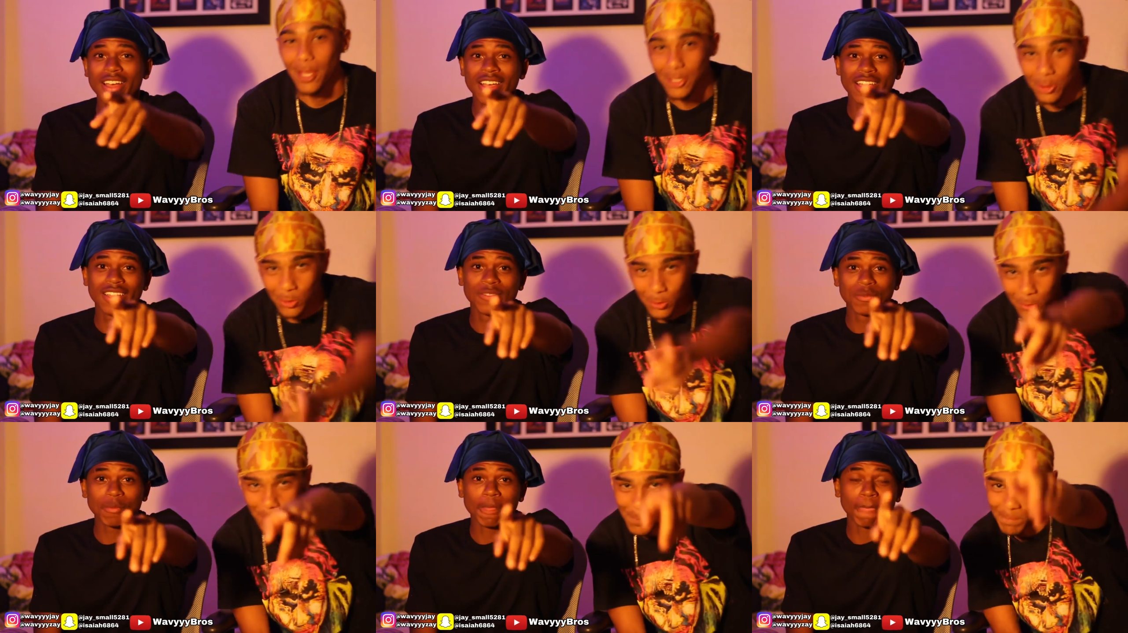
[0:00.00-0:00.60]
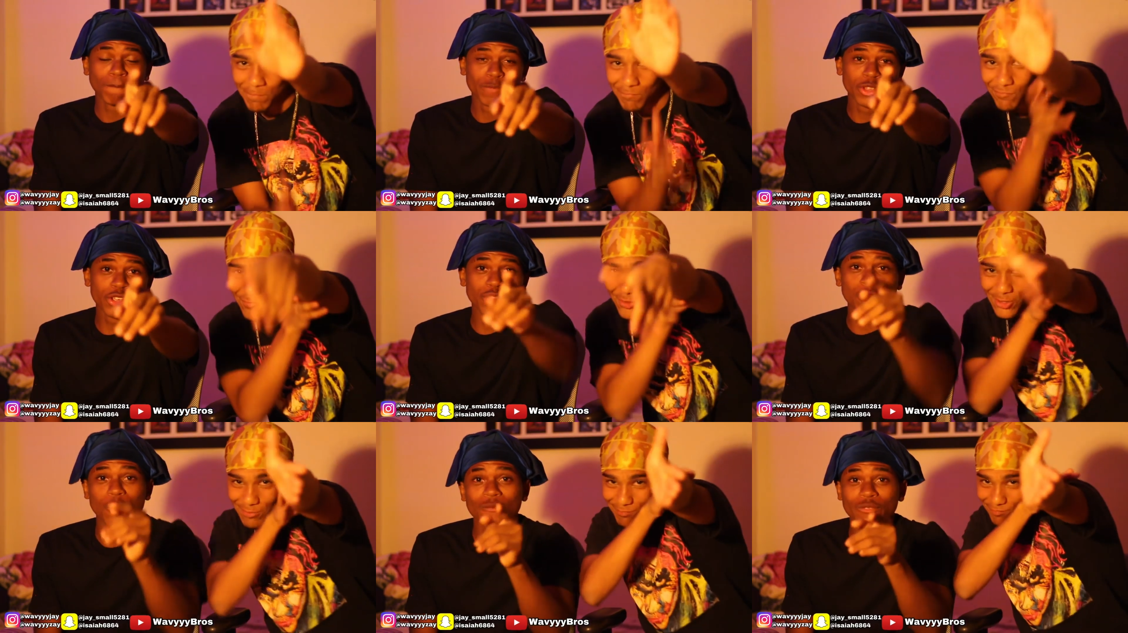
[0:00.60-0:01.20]
Speaker 1: You.
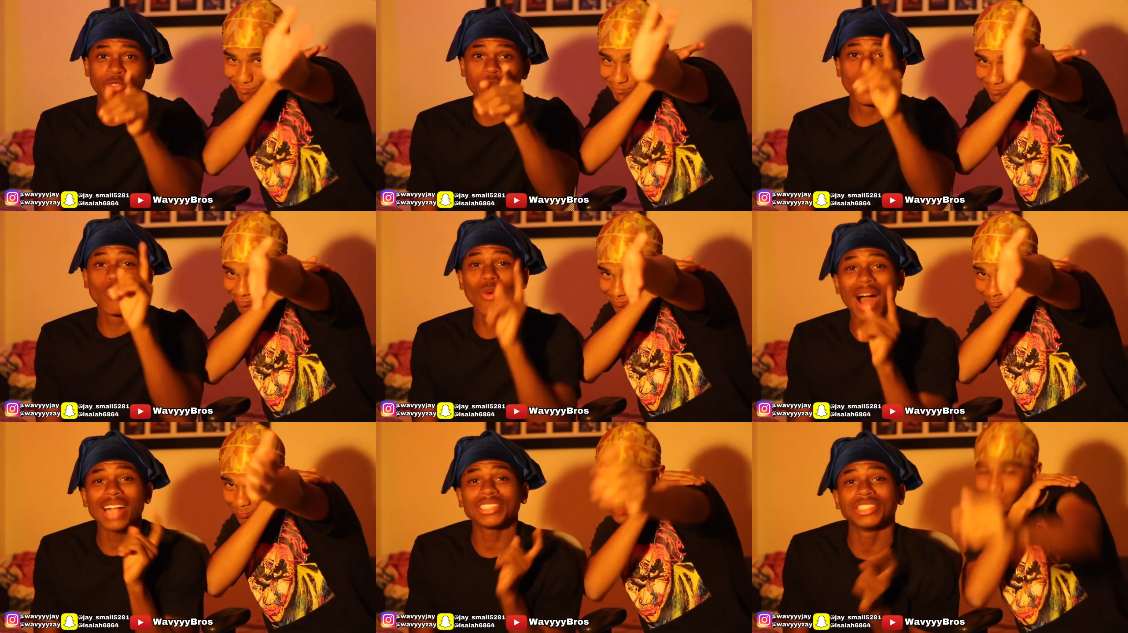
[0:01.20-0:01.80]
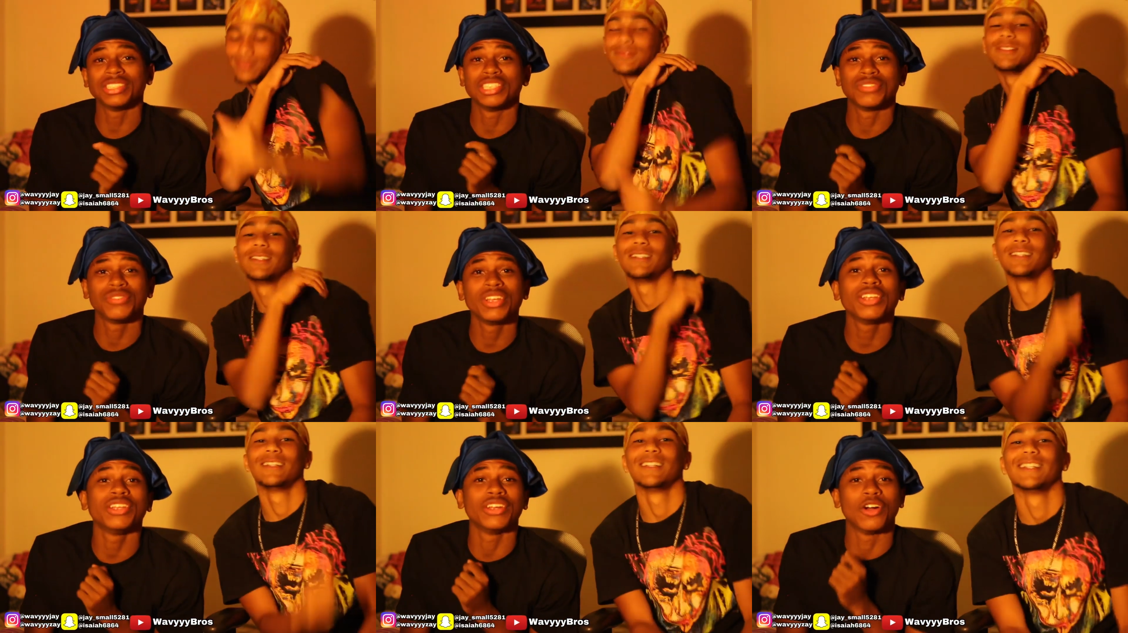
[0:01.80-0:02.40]
You. You watching this
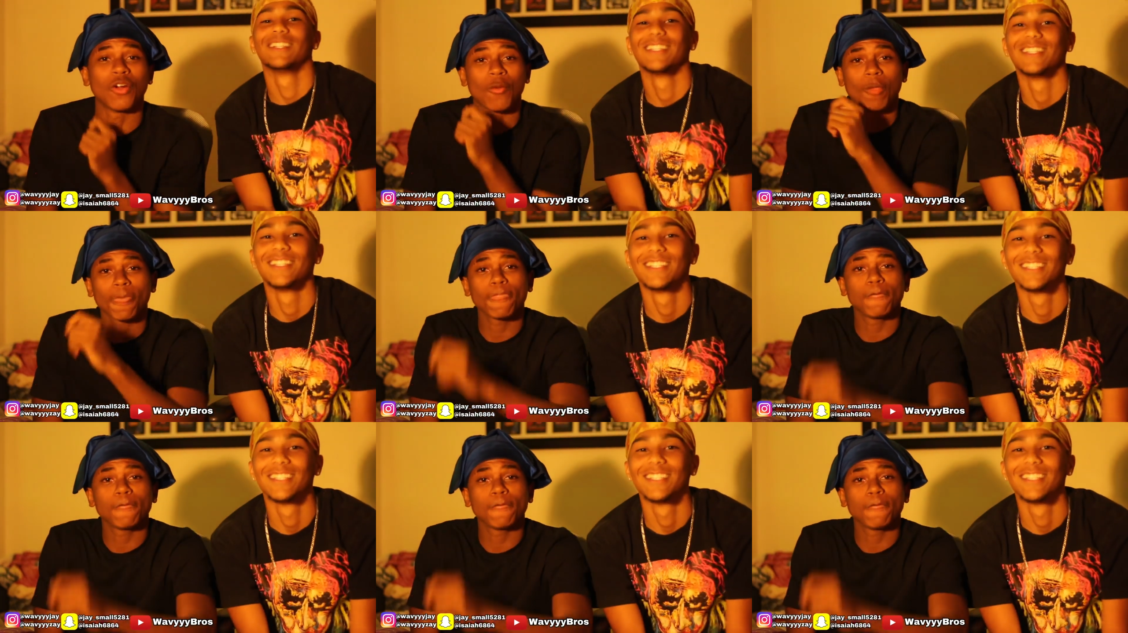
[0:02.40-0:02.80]
video.